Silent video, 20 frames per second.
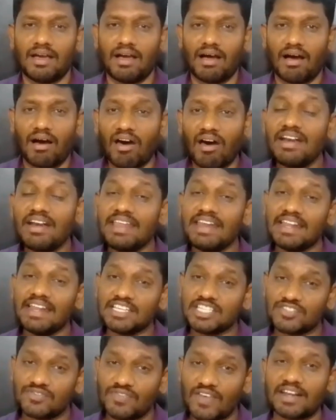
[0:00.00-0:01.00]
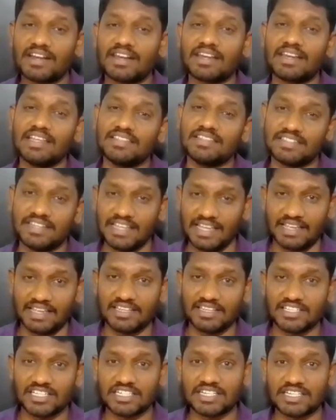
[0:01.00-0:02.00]
Ordnance Factories Day
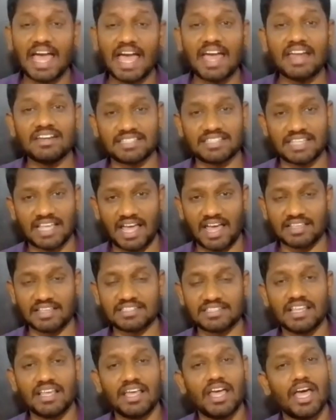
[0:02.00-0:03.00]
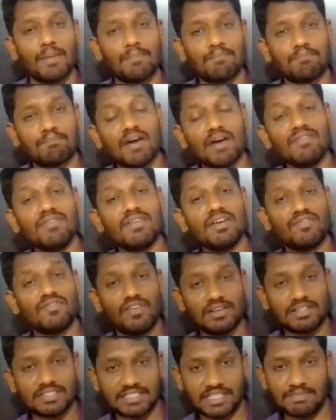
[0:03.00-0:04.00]
stands as a powerful
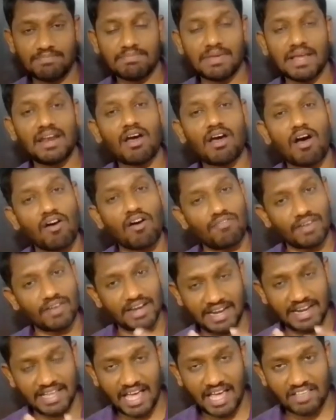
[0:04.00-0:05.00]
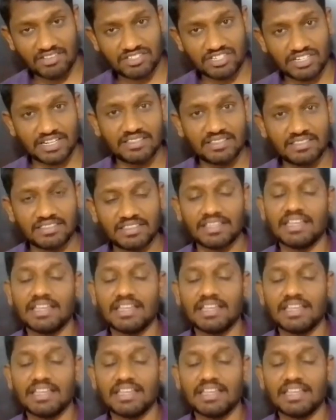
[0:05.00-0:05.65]
symbol of India's strength,